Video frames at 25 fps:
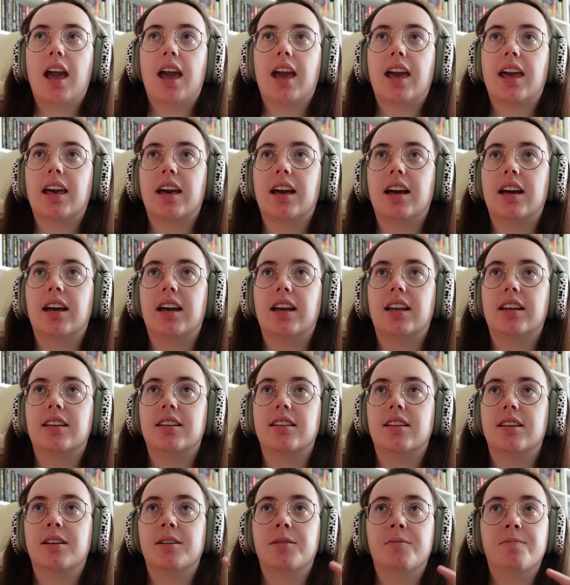
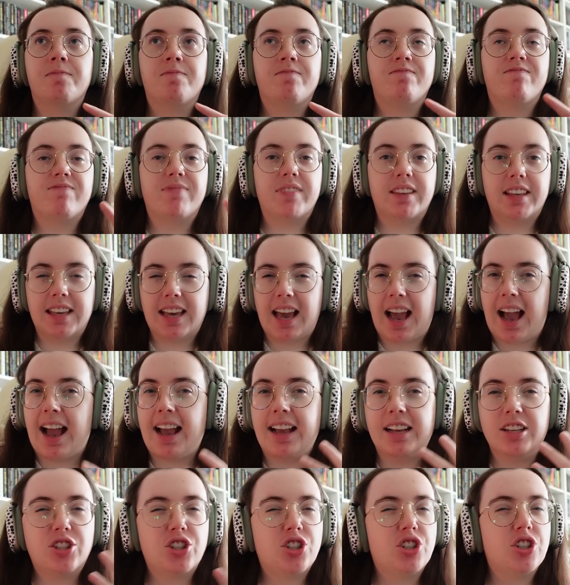And yeah,
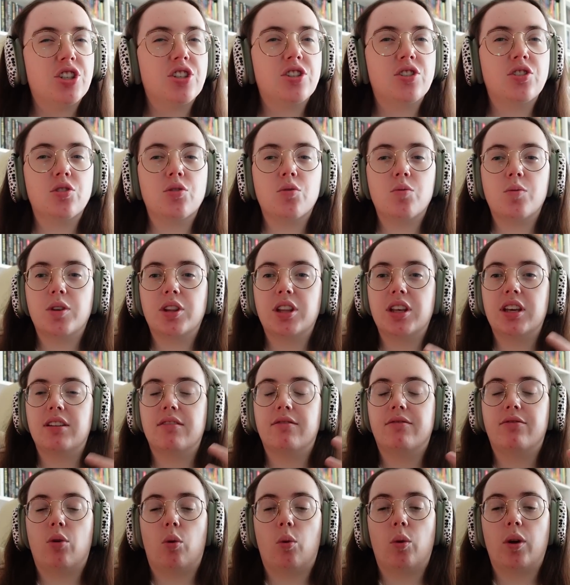it's just to really
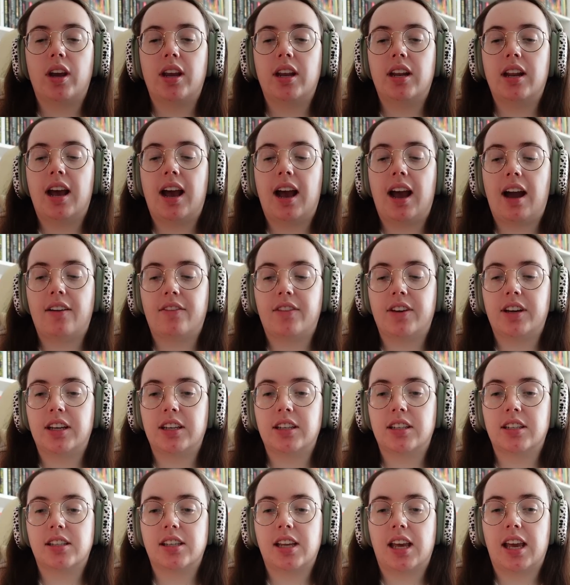avoid having
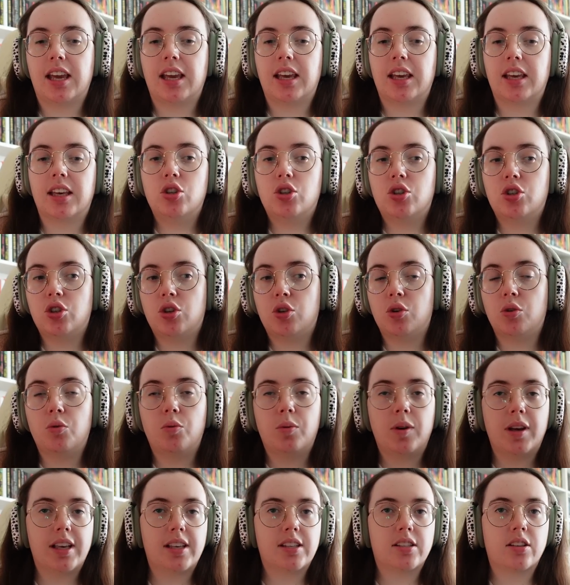to take 2
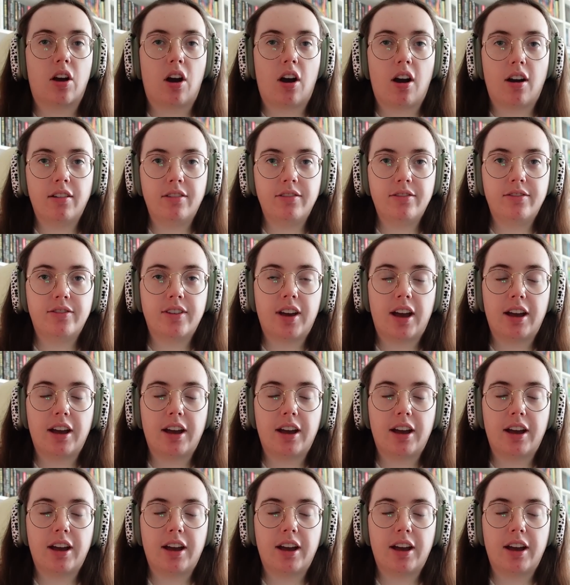weeks off